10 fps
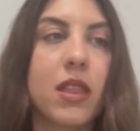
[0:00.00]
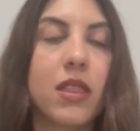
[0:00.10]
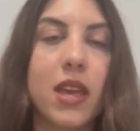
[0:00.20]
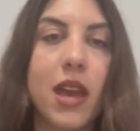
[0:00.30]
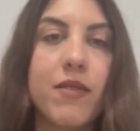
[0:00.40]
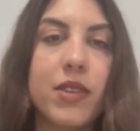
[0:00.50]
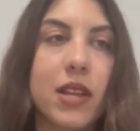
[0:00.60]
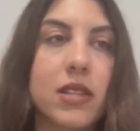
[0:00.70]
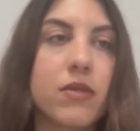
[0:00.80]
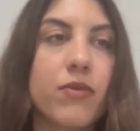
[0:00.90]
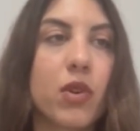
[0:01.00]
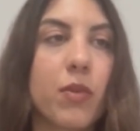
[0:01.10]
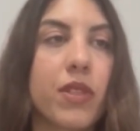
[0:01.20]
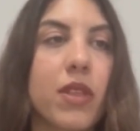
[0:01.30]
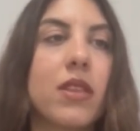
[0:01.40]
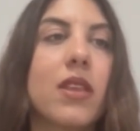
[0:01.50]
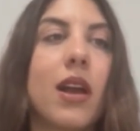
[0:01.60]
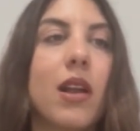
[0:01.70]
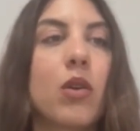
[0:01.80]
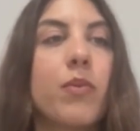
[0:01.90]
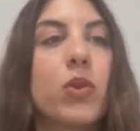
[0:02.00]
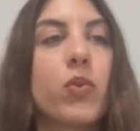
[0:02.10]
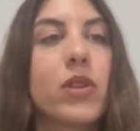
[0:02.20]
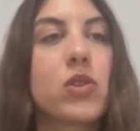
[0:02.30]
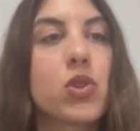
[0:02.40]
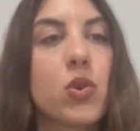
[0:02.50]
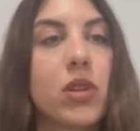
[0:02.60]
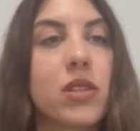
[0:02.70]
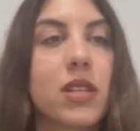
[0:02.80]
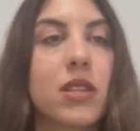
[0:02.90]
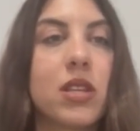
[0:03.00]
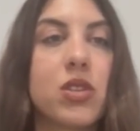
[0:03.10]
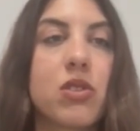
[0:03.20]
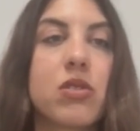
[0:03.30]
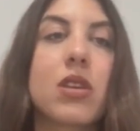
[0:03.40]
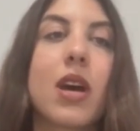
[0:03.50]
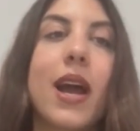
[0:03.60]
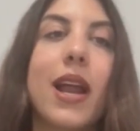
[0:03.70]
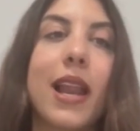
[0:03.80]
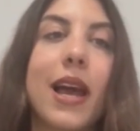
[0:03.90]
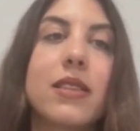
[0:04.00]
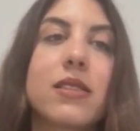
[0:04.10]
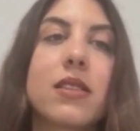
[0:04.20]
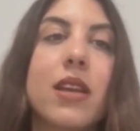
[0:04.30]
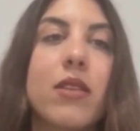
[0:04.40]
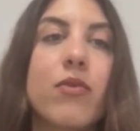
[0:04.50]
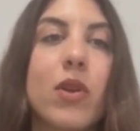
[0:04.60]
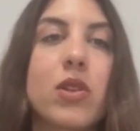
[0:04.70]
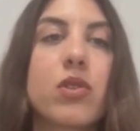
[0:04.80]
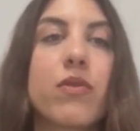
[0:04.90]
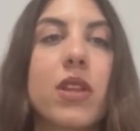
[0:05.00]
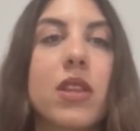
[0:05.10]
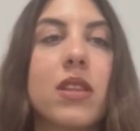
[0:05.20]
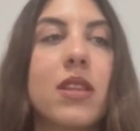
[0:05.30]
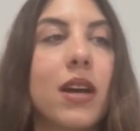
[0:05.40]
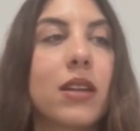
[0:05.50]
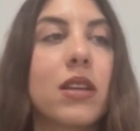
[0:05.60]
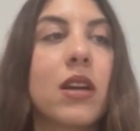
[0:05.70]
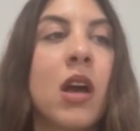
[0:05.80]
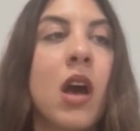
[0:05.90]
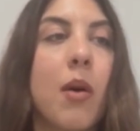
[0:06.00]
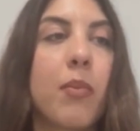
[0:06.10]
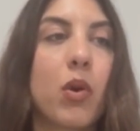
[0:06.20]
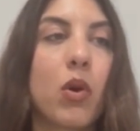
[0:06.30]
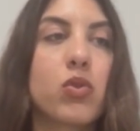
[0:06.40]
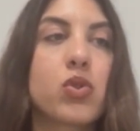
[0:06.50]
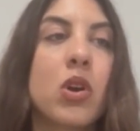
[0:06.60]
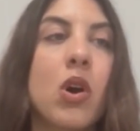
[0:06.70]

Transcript: The evidence from the dialogue between students and teachers highlights the influence of the didactic approach